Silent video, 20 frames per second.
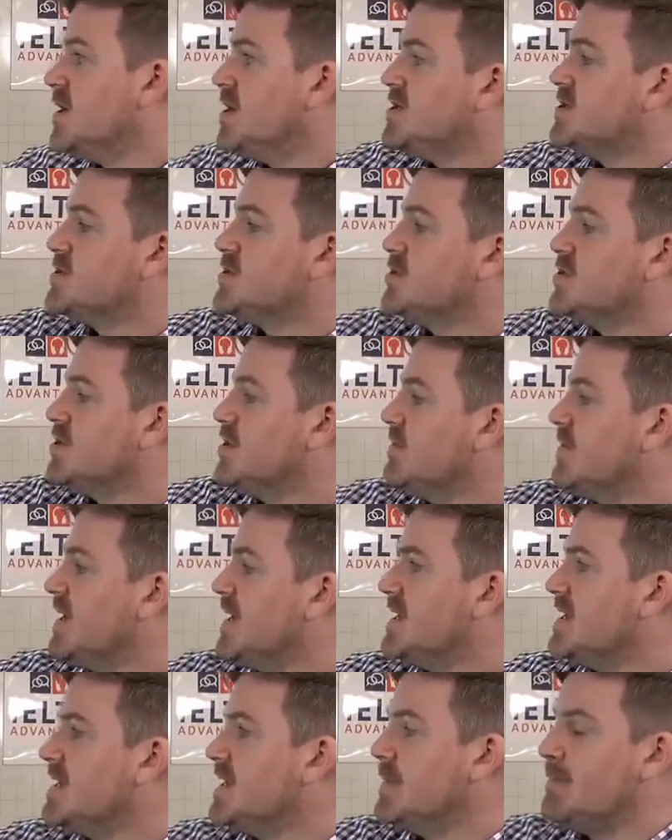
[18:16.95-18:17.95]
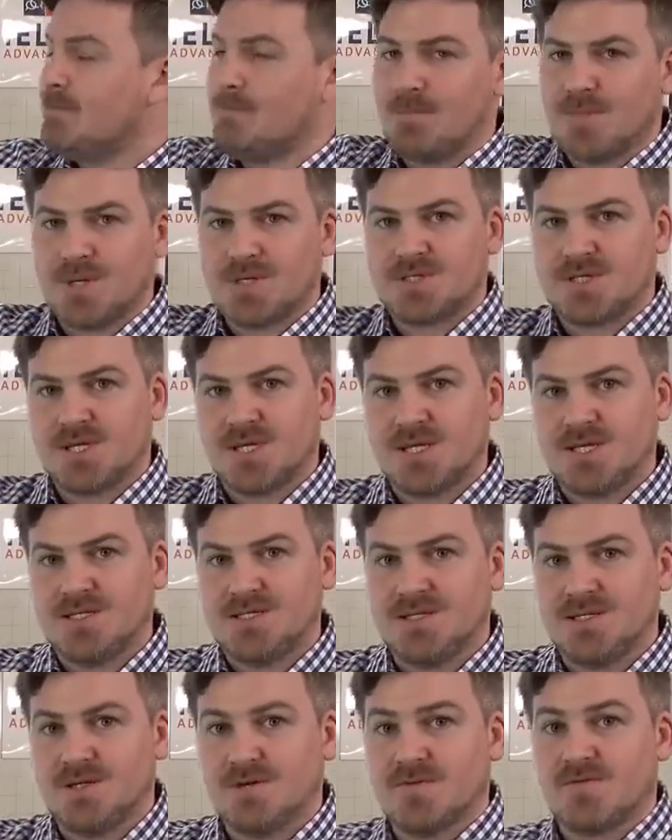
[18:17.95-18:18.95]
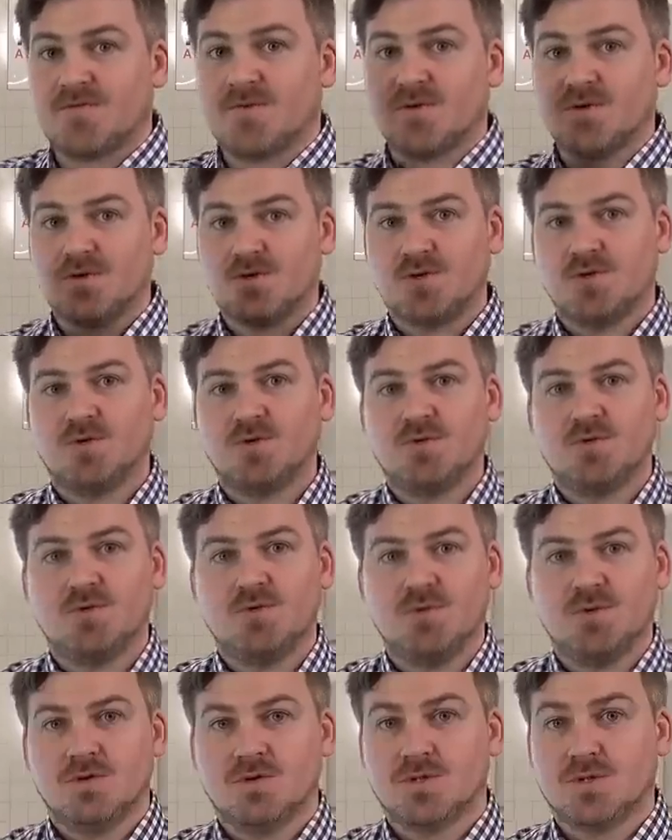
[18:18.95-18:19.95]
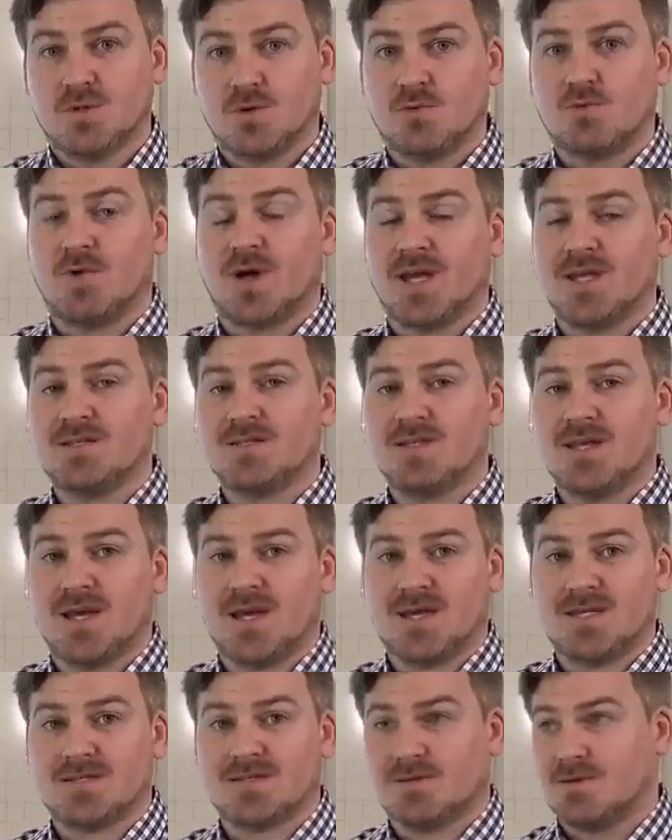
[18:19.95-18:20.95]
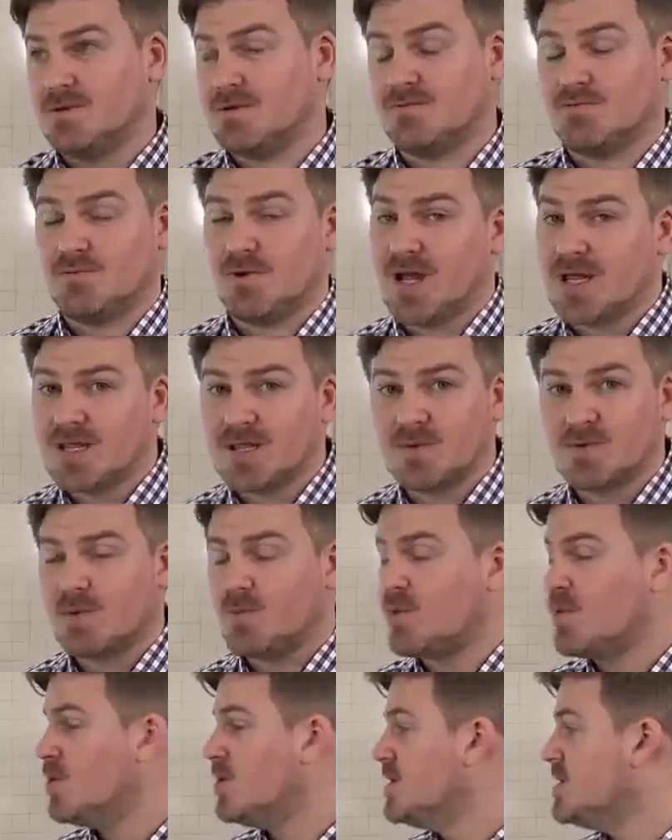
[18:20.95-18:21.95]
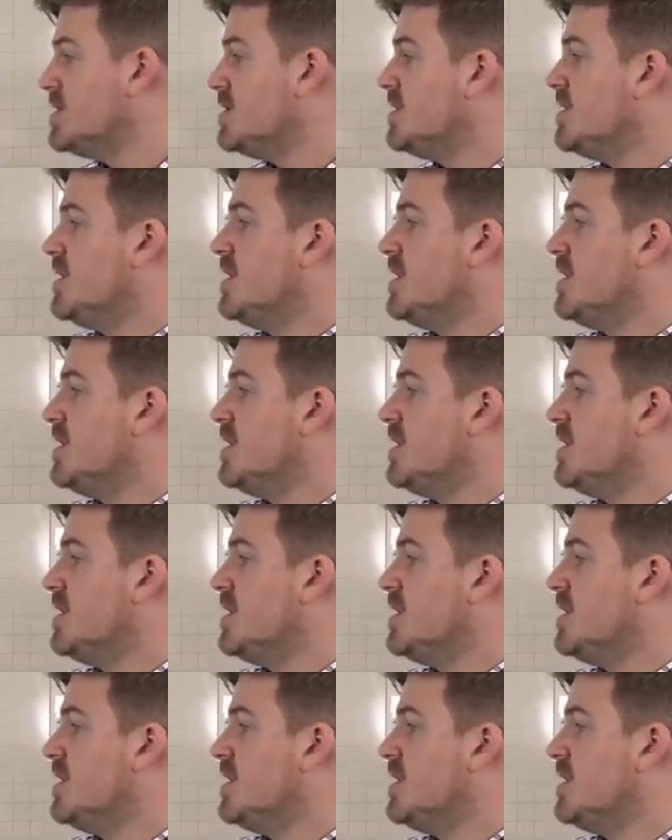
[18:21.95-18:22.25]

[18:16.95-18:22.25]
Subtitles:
So you're making it much easier for you to write the report,